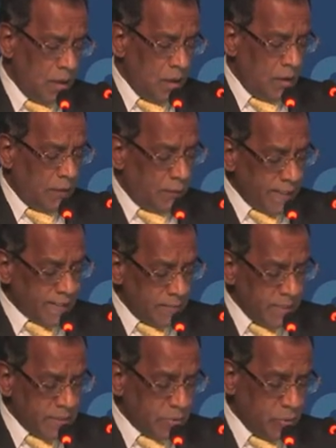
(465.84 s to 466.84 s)
For
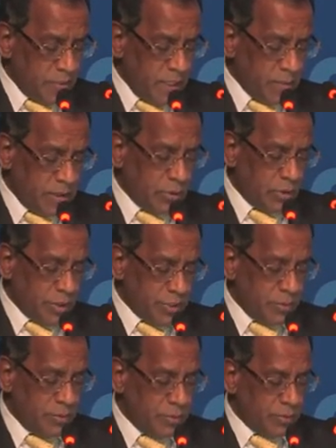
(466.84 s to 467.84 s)
SMEs to be able to
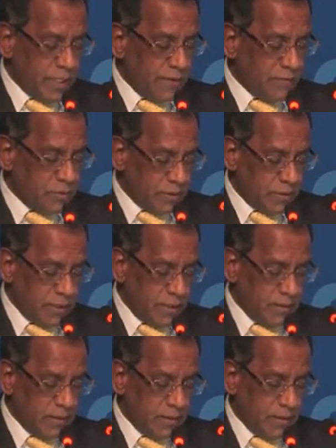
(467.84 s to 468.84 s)
contribute
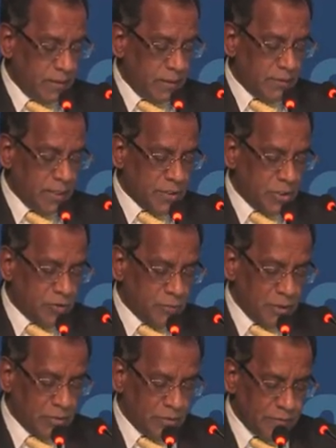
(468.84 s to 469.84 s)
efficiently in the
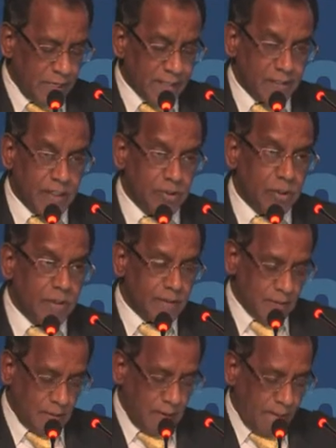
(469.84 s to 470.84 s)
achievement of the SDGs,
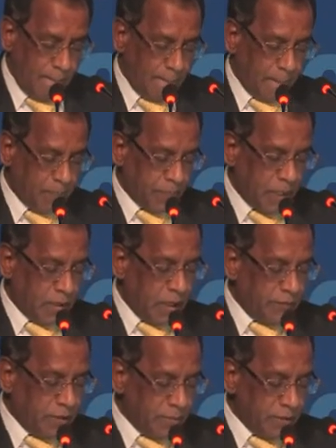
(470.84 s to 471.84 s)

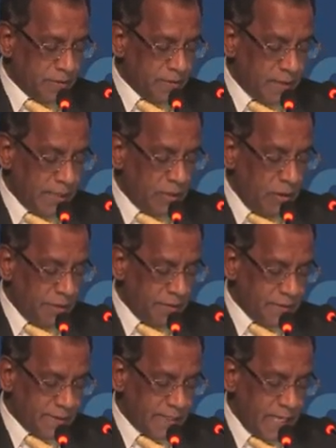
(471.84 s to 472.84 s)
governments and other
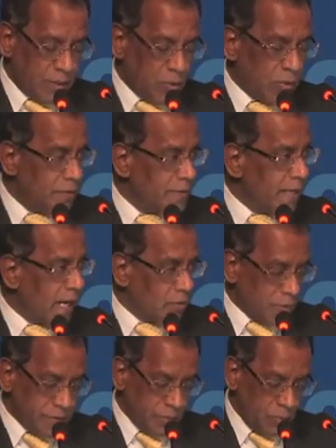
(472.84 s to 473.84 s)
stakeholders
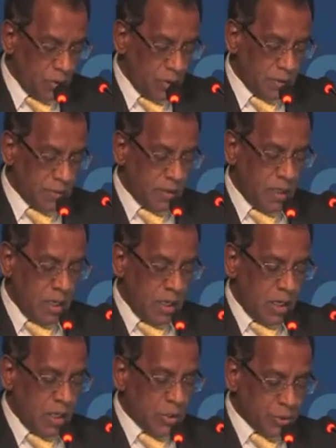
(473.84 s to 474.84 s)
across the world
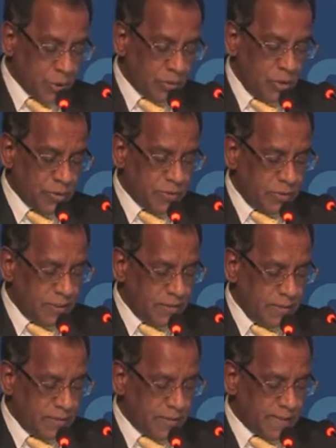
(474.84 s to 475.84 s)
should
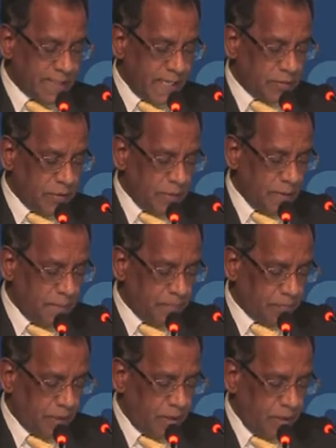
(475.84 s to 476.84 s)
consolidate the sector
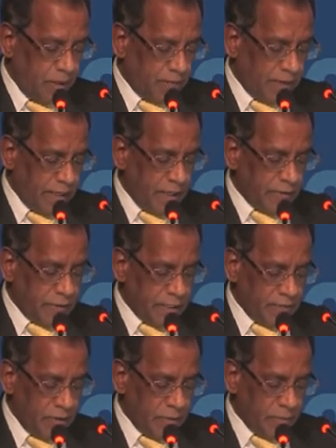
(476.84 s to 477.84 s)
via the
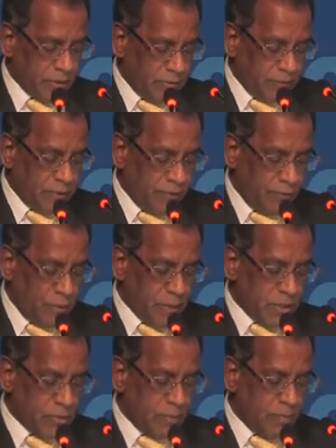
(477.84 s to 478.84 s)
development of
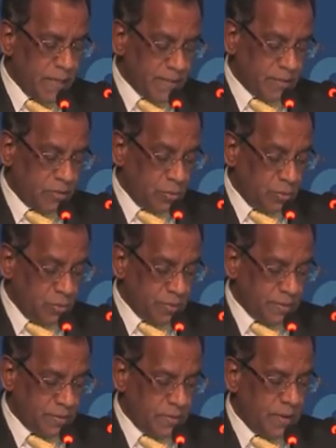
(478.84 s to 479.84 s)
information-based
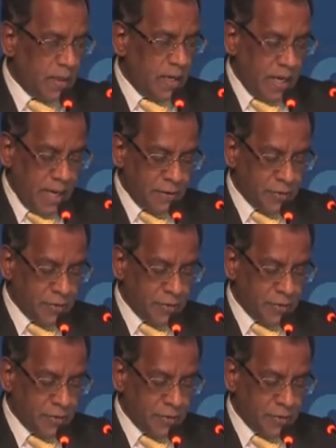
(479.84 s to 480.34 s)
tools and